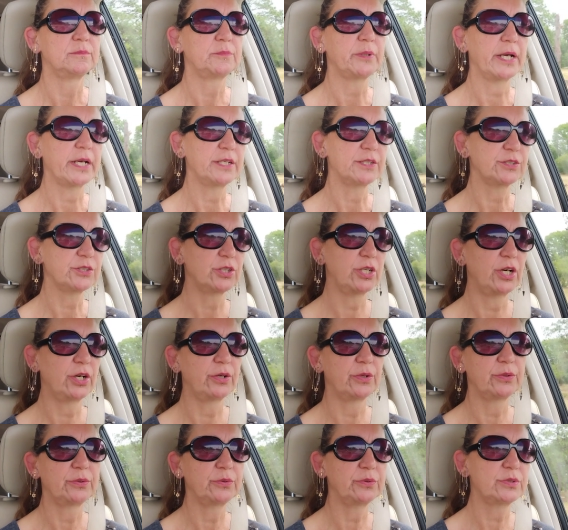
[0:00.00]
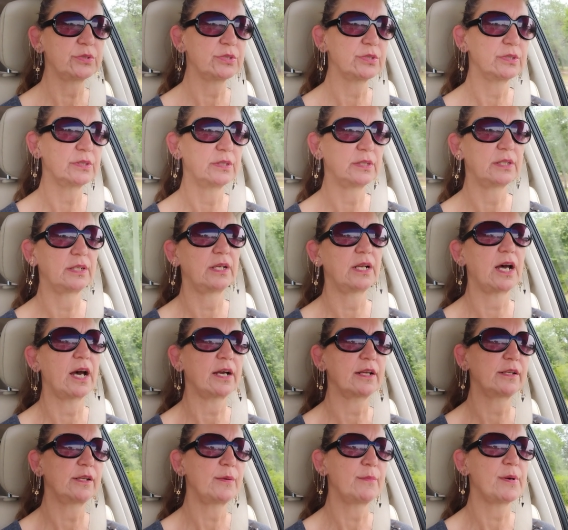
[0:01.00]
break his nose,
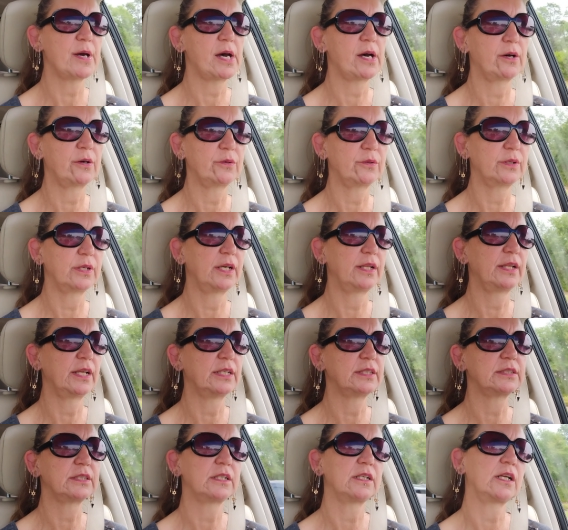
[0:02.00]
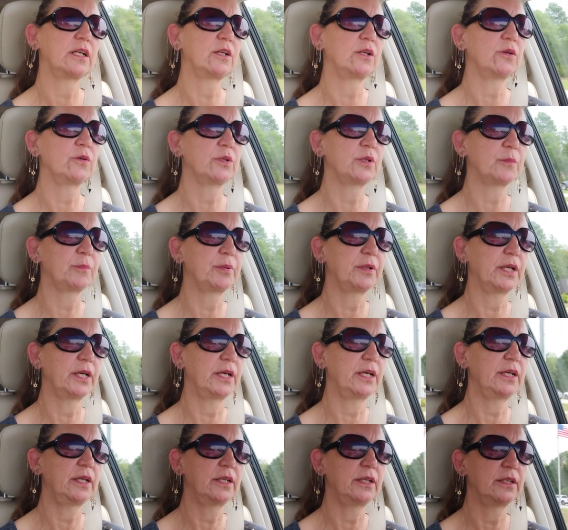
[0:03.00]
knocked him out, and they said, unload the plane
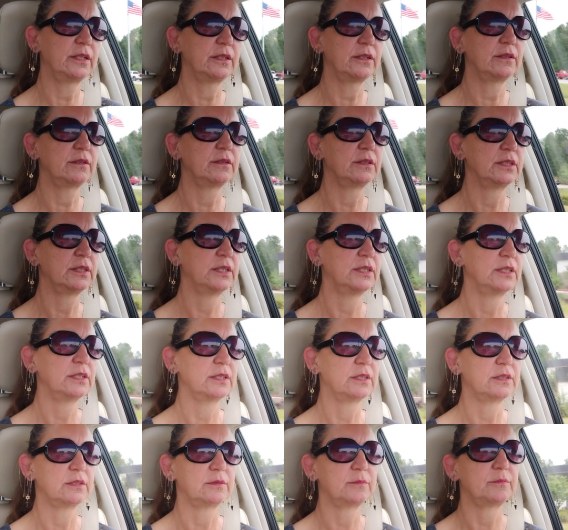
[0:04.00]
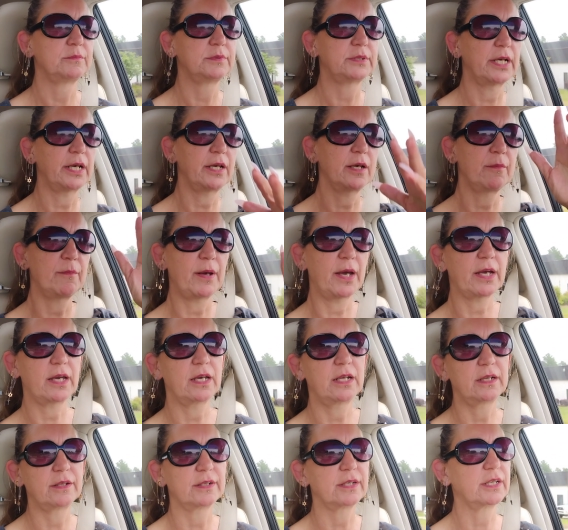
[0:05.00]
and take him back
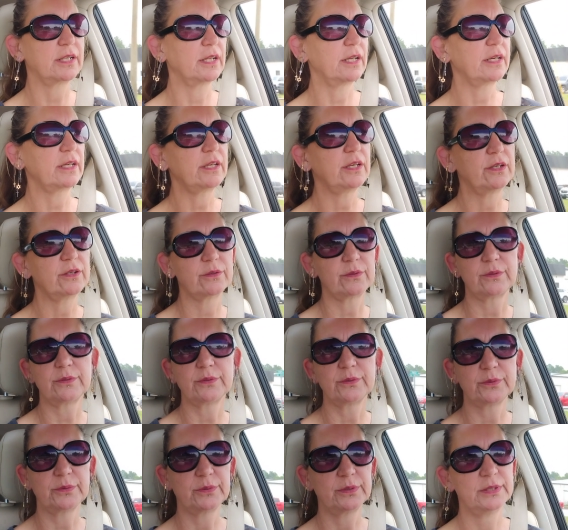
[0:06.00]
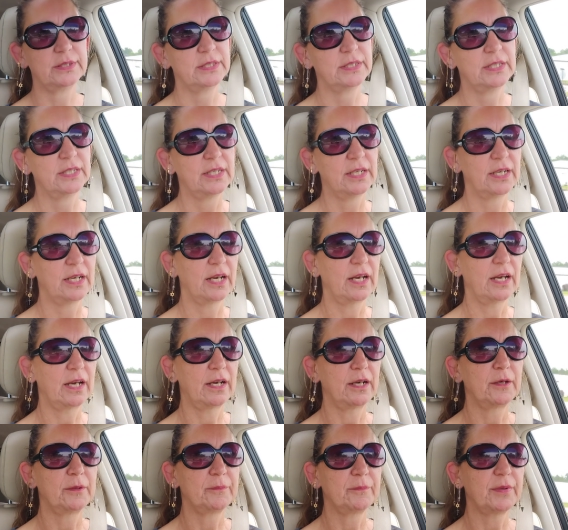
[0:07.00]
in. And they're like, yo.
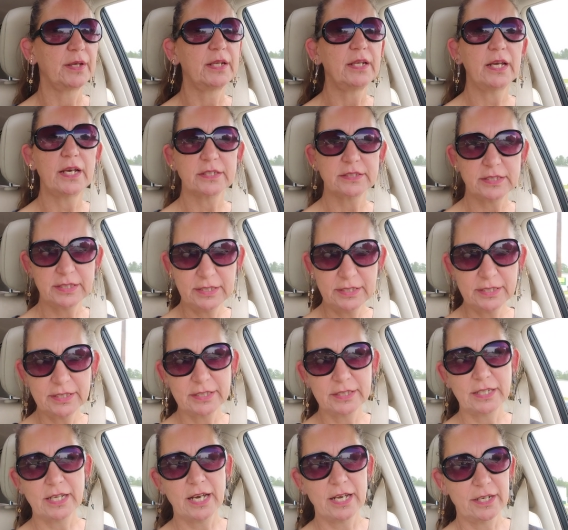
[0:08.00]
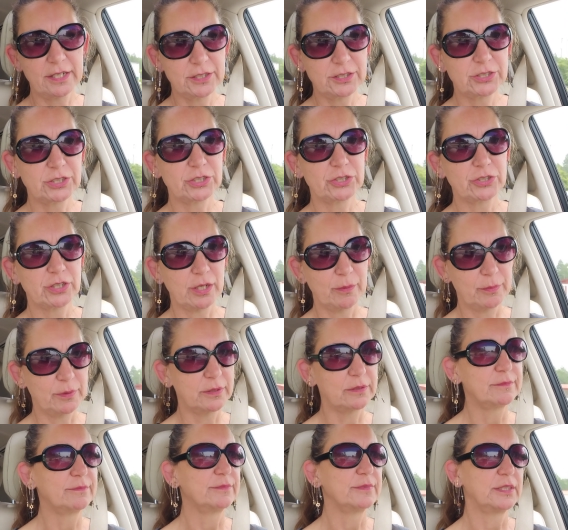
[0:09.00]
Um, and yes, he did get into
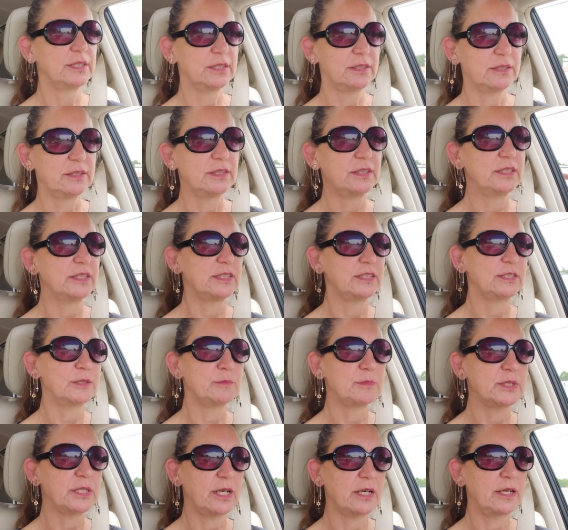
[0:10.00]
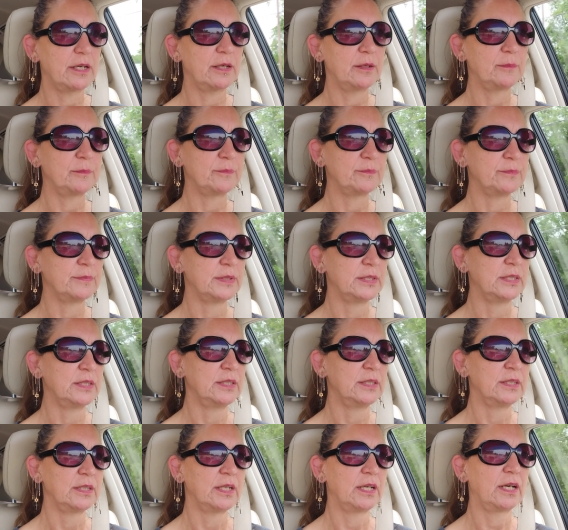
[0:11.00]
trouble. Uh, he did some time.
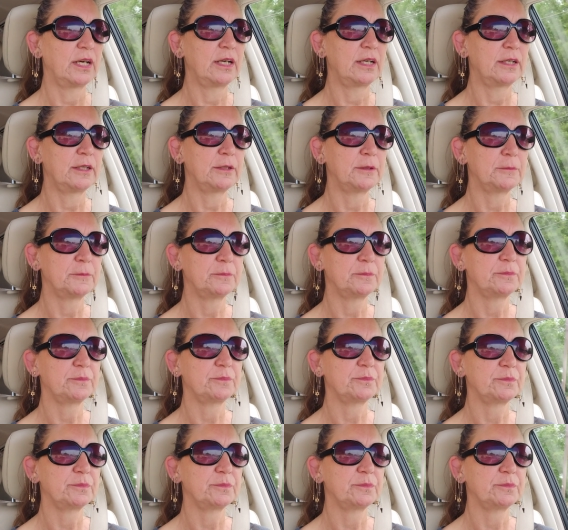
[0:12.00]
Um,